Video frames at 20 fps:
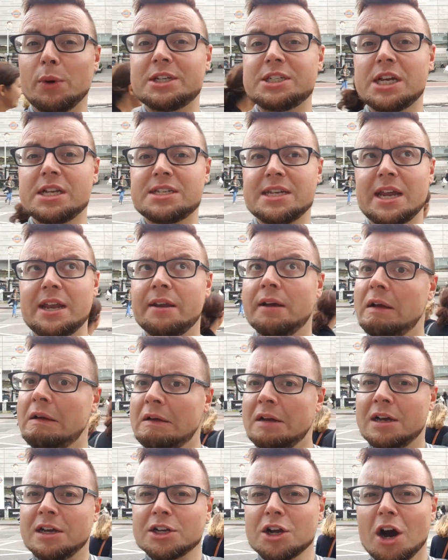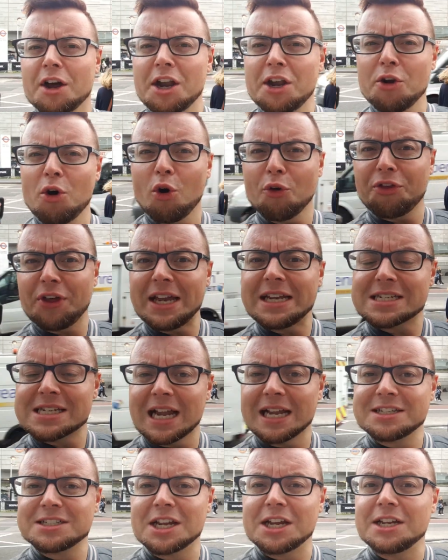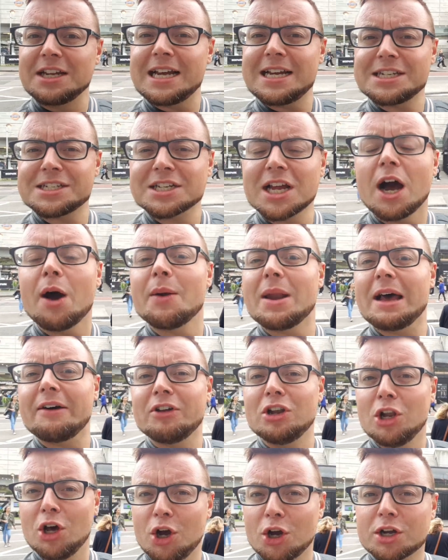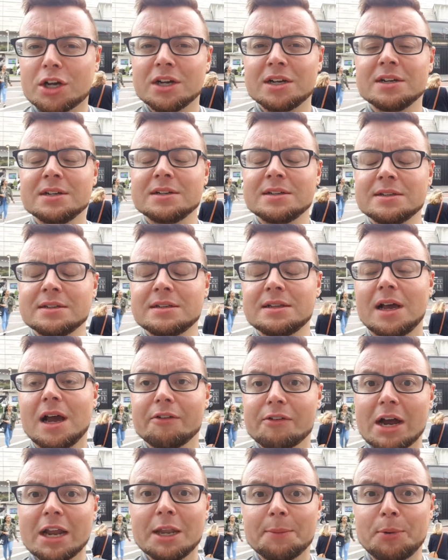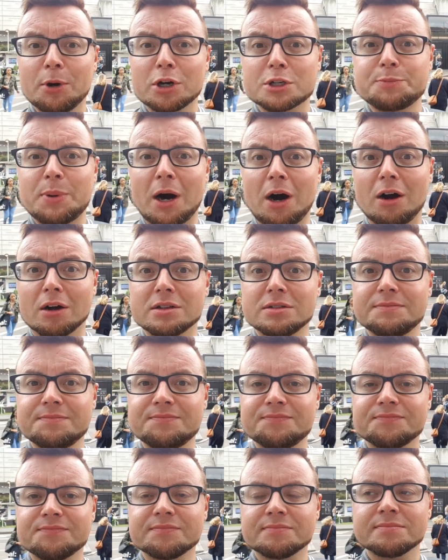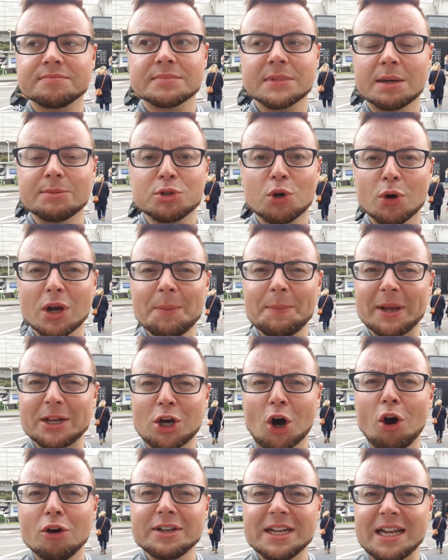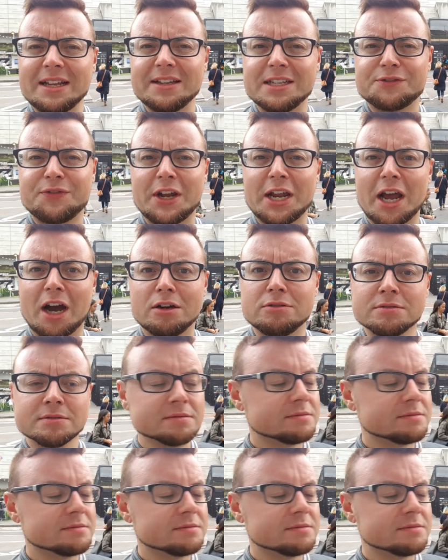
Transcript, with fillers: which is in kind of North East London. Let's go and have a look around the Box Park. I'm talking a bit cockney in this video.